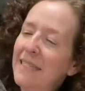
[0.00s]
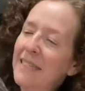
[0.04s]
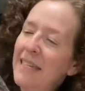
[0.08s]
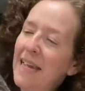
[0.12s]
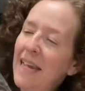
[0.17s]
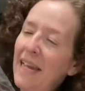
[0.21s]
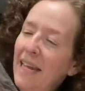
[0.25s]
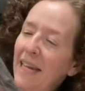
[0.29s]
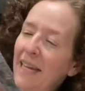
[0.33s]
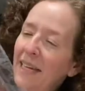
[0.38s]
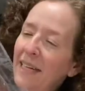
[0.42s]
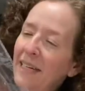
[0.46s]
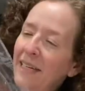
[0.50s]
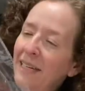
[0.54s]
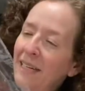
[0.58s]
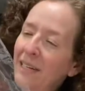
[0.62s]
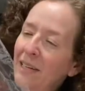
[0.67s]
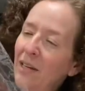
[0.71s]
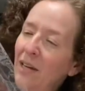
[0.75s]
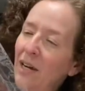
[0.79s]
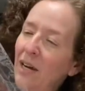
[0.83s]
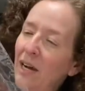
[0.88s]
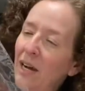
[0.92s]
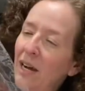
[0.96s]
10
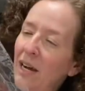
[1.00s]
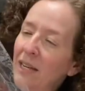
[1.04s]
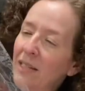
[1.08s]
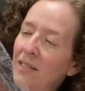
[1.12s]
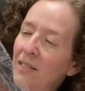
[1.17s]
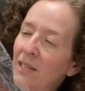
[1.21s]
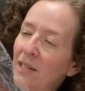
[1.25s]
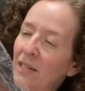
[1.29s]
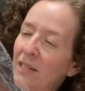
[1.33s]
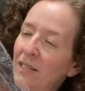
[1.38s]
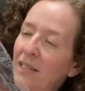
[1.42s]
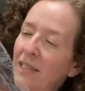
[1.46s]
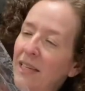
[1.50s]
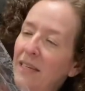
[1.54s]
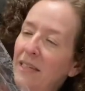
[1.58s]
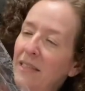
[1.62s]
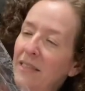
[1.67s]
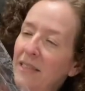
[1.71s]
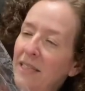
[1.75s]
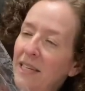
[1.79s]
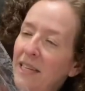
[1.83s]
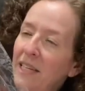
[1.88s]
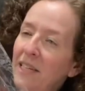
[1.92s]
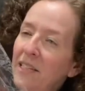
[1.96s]
adult
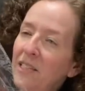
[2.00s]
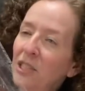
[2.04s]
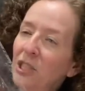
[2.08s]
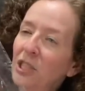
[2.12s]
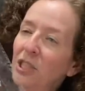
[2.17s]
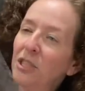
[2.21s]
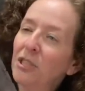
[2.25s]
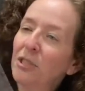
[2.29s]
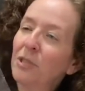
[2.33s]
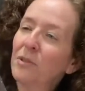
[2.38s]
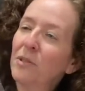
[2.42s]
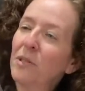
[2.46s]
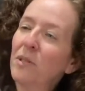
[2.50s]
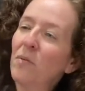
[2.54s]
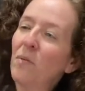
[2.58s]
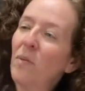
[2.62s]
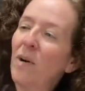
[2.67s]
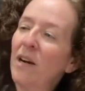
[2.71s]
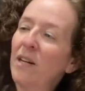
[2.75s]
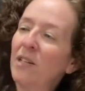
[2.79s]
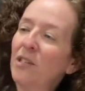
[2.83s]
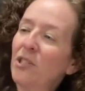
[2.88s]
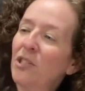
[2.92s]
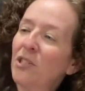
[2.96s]
and 10 children
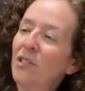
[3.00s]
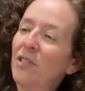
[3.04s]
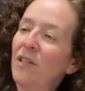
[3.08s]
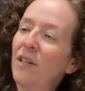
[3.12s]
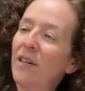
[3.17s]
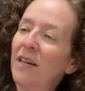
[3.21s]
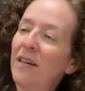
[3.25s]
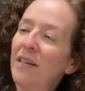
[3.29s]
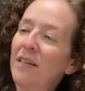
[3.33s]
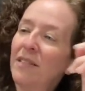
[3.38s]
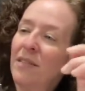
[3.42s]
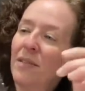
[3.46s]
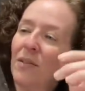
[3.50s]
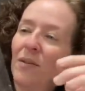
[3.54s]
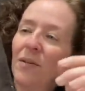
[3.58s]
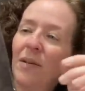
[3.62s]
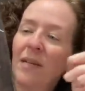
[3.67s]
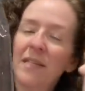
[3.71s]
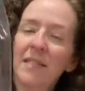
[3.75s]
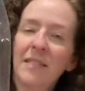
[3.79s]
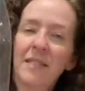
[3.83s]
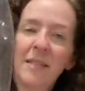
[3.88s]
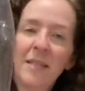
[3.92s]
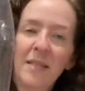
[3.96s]
washcloths. Oh,
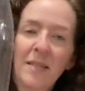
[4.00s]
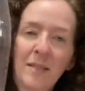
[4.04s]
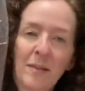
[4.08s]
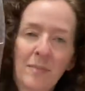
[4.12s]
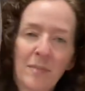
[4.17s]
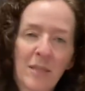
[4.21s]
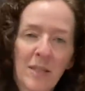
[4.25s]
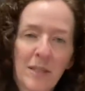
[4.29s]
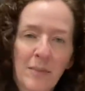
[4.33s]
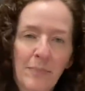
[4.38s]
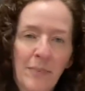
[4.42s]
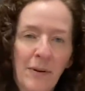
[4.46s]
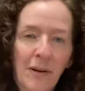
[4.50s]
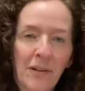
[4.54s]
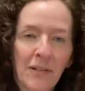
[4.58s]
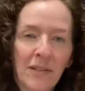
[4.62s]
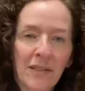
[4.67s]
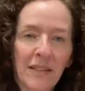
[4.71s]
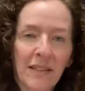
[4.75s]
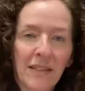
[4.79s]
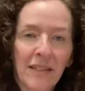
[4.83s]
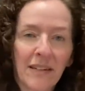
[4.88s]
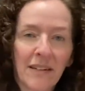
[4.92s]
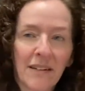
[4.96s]
I see some
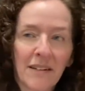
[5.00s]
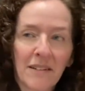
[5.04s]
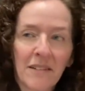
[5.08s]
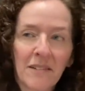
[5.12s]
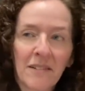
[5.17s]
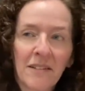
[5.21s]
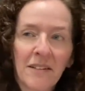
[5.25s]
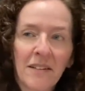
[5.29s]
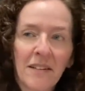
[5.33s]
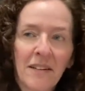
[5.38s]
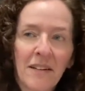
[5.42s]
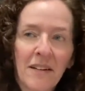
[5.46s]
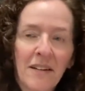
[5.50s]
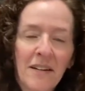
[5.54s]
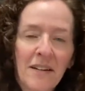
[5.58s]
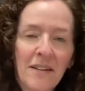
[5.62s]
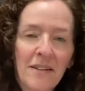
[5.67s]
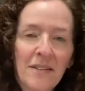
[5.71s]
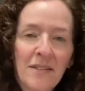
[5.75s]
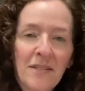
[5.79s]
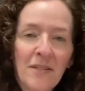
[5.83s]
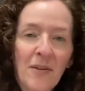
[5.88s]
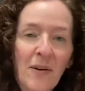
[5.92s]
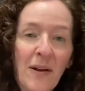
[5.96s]
sparkly yarn.
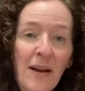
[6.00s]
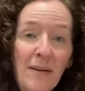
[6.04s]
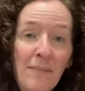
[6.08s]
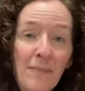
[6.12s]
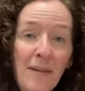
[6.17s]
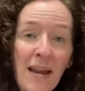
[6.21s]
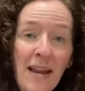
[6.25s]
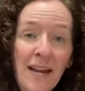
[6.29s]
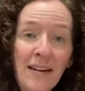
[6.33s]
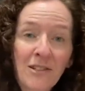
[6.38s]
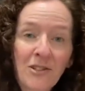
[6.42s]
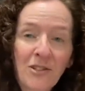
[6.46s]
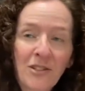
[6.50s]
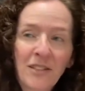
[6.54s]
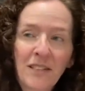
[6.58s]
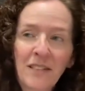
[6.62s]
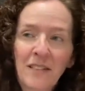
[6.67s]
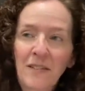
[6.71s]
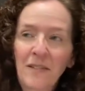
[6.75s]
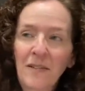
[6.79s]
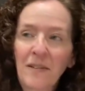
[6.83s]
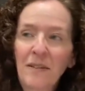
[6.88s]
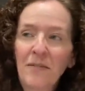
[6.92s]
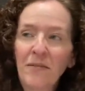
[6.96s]
So I'm actually going
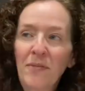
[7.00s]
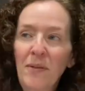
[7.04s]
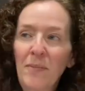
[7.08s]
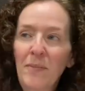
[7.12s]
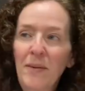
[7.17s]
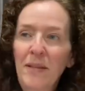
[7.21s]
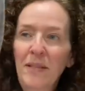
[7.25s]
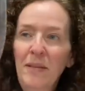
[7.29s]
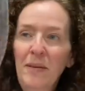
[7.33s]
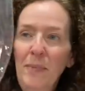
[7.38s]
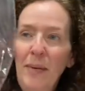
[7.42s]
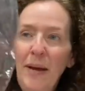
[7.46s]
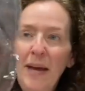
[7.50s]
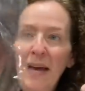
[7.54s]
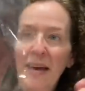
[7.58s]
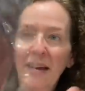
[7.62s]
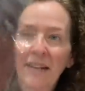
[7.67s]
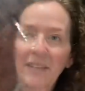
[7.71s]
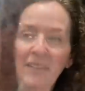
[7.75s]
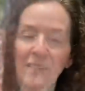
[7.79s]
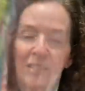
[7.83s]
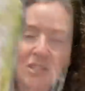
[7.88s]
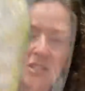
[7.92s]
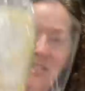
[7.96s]
to leave them in the
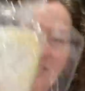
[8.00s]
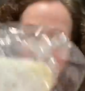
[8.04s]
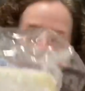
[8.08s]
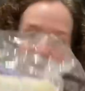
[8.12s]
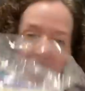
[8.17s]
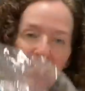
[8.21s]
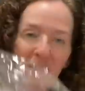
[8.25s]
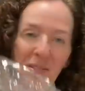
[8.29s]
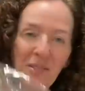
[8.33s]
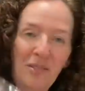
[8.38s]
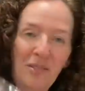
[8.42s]
package because